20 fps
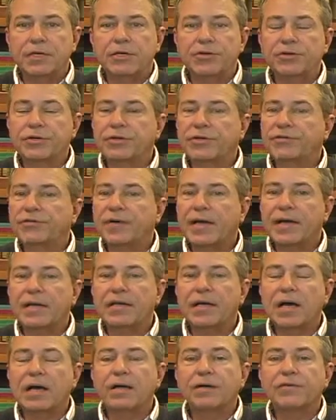You can
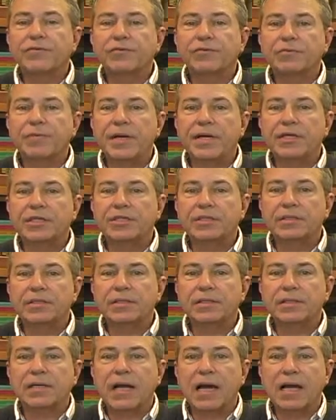find out
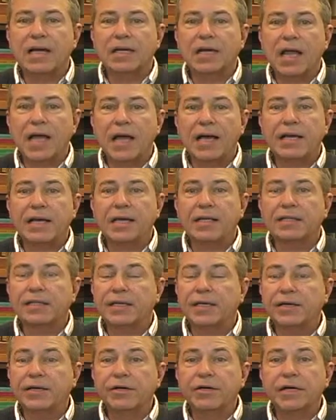information online on
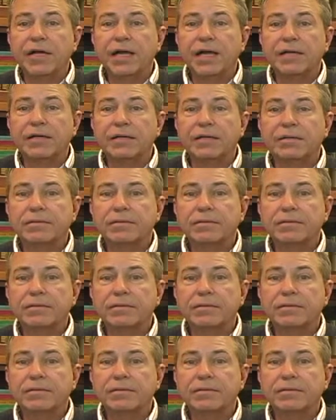the internet,